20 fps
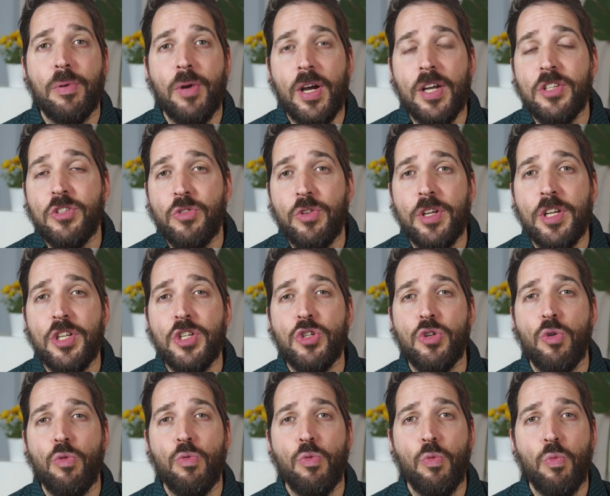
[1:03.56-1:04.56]
price range
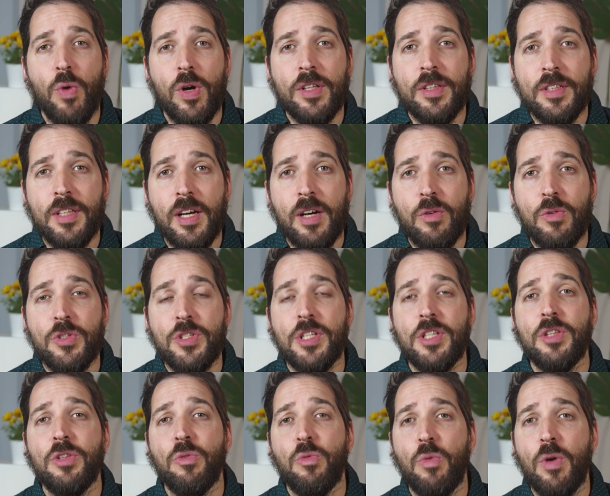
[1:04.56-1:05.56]
of
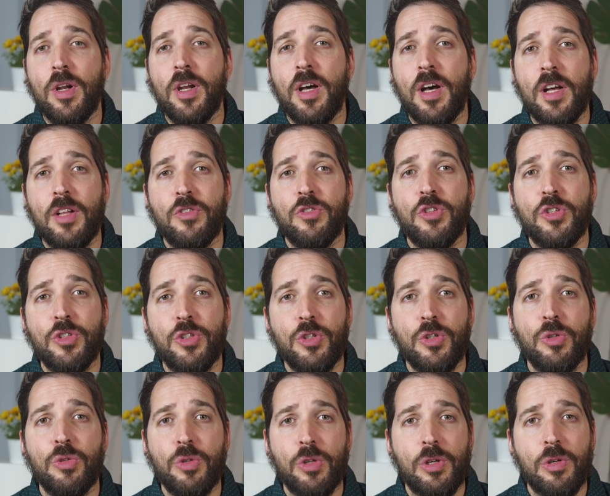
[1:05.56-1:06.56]
1,100
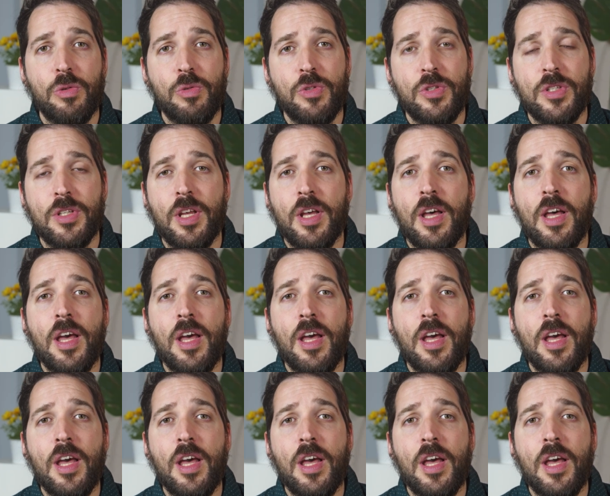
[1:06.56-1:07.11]
euros.